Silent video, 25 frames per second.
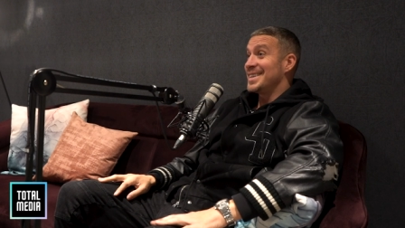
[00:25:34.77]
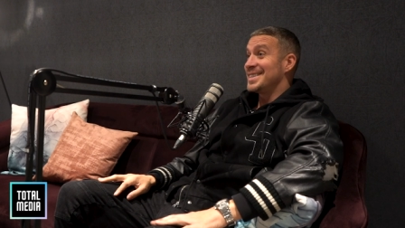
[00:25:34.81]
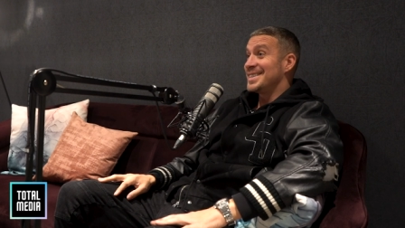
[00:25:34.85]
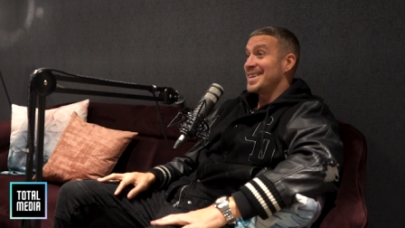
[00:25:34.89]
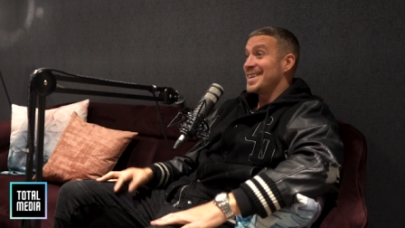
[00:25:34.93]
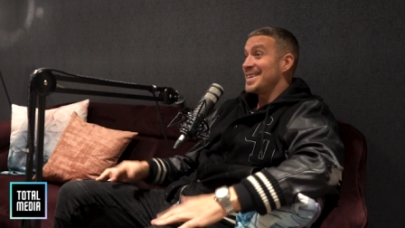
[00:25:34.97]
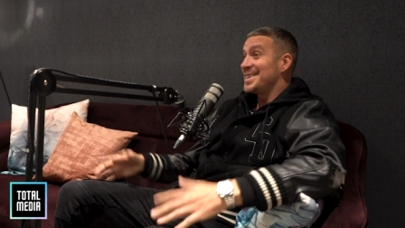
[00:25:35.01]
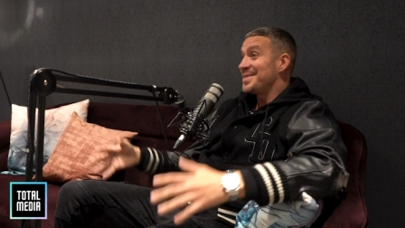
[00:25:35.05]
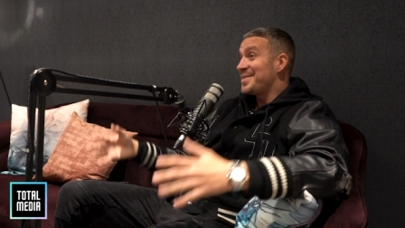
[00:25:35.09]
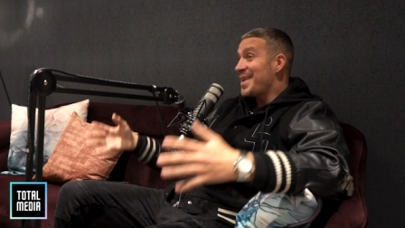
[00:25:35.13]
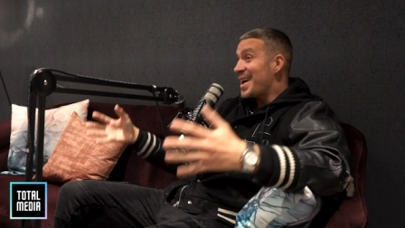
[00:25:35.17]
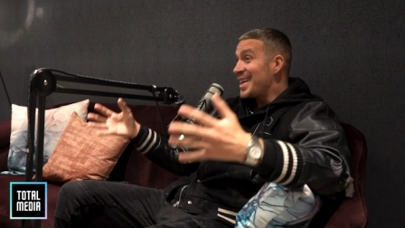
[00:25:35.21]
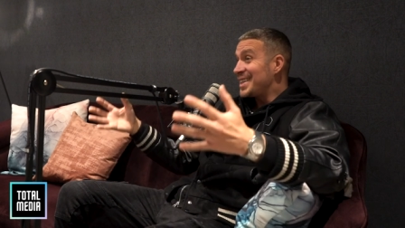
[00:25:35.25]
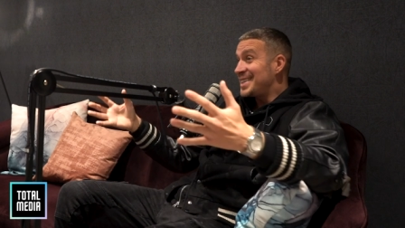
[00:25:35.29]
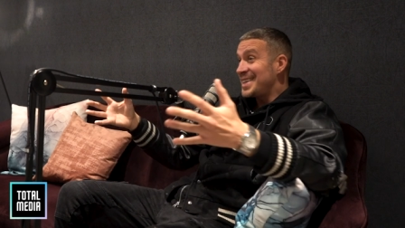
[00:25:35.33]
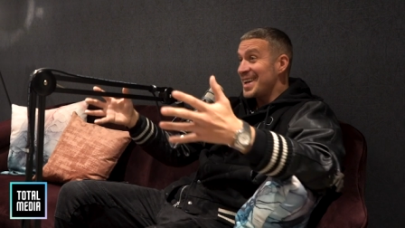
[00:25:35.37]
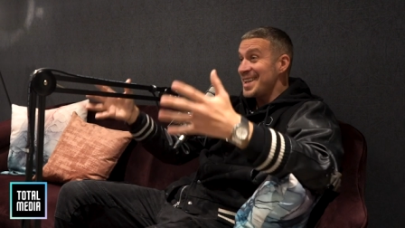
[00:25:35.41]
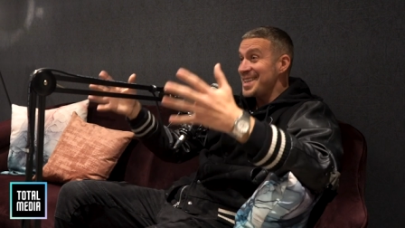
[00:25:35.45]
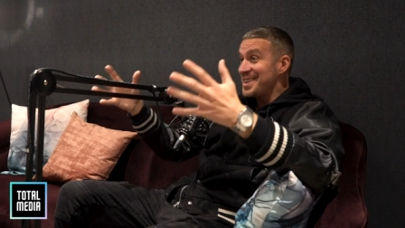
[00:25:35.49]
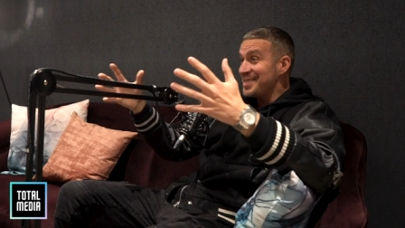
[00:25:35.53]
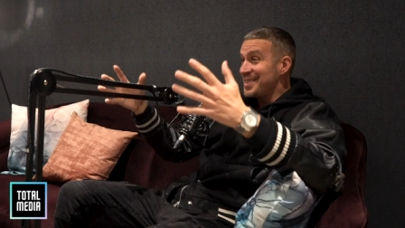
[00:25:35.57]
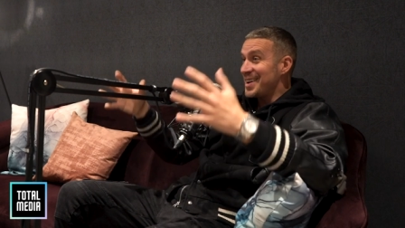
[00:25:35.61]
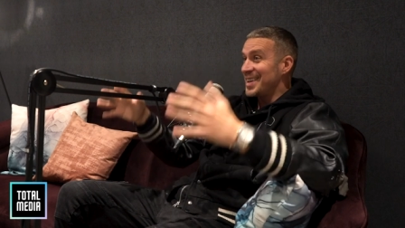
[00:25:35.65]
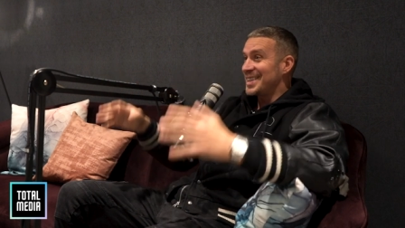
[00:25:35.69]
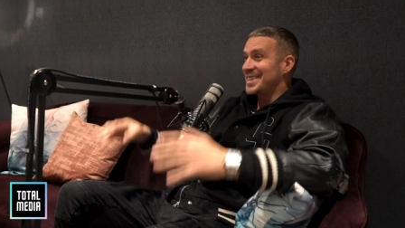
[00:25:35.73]
So there's about
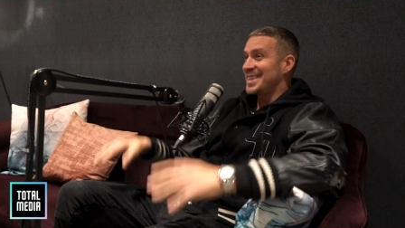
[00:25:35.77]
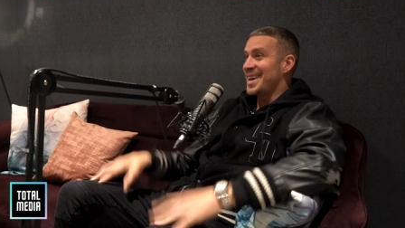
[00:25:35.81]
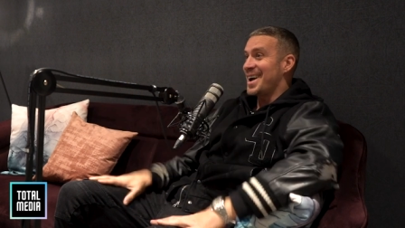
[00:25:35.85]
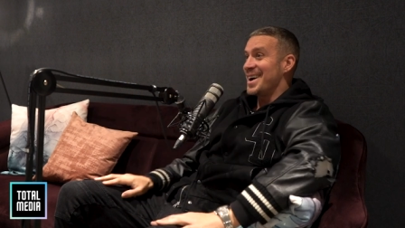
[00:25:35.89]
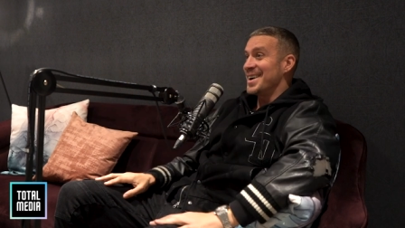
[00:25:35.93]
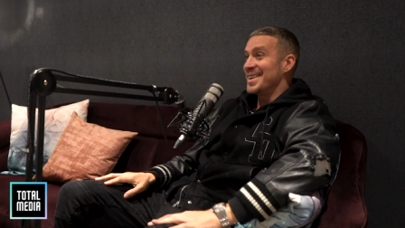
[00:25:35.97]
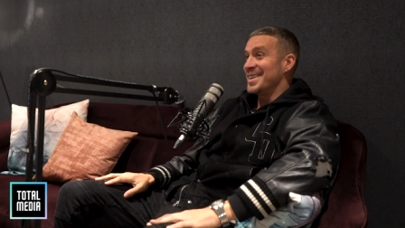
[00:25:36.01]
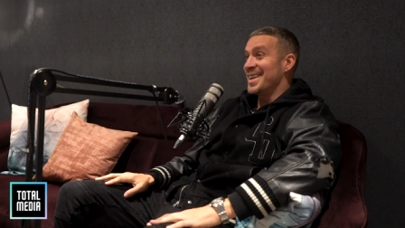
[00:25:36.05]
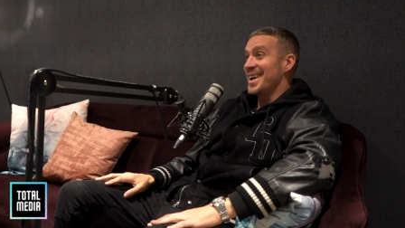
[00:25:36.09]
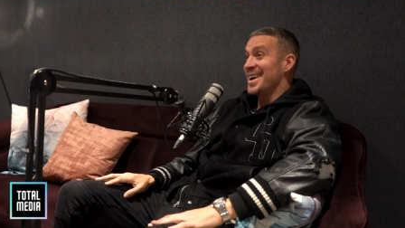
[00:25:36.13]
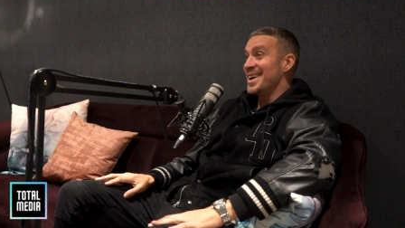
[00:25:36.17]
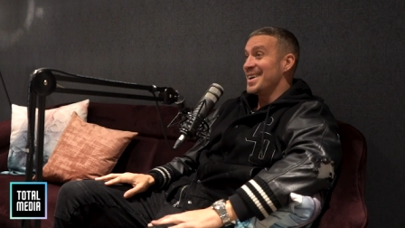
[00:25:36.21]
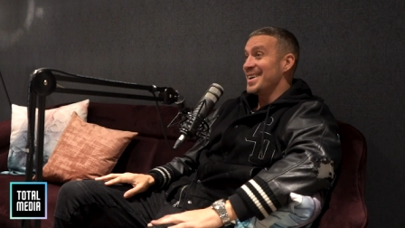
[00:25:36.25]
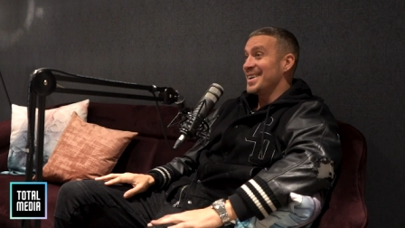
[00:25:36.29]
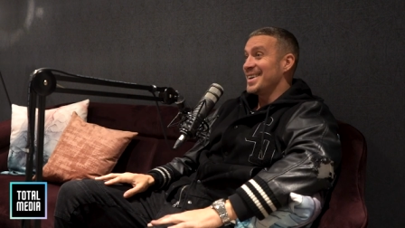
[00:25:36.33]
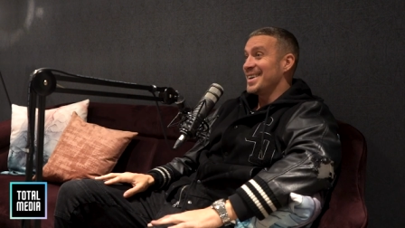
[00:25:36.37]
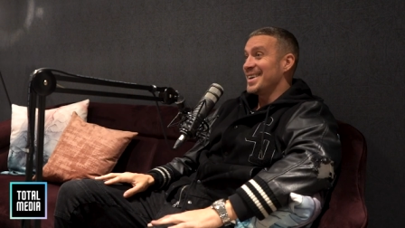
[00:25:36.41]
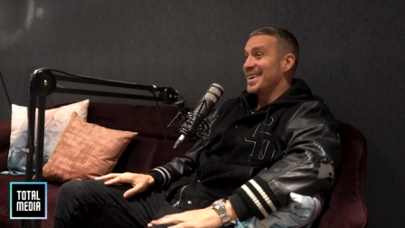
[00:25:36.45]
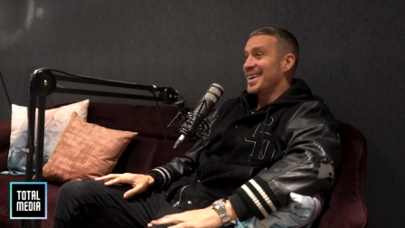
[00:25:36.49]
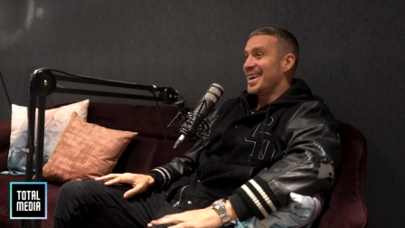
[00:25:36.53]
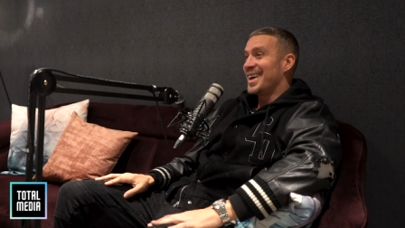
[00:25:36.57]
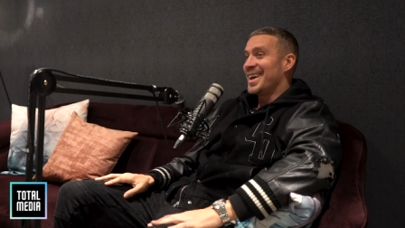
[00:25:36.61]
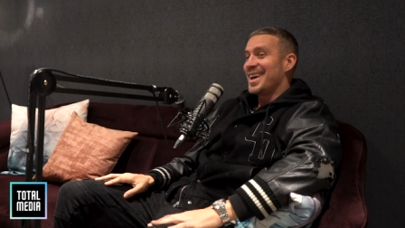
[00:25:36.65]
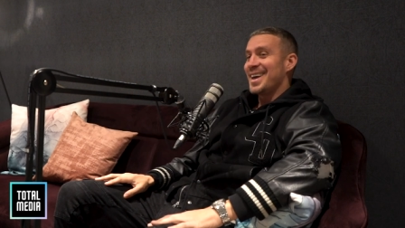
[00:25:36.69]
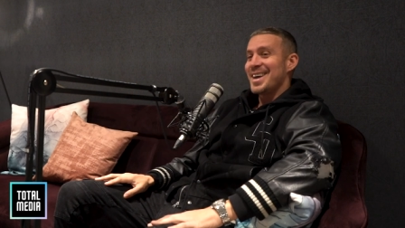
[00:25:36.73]
ten of us out now.
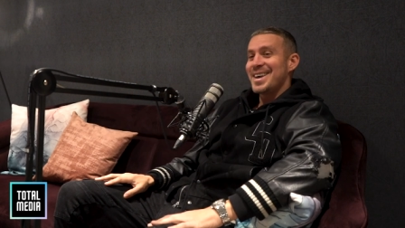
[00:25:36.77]
Decent.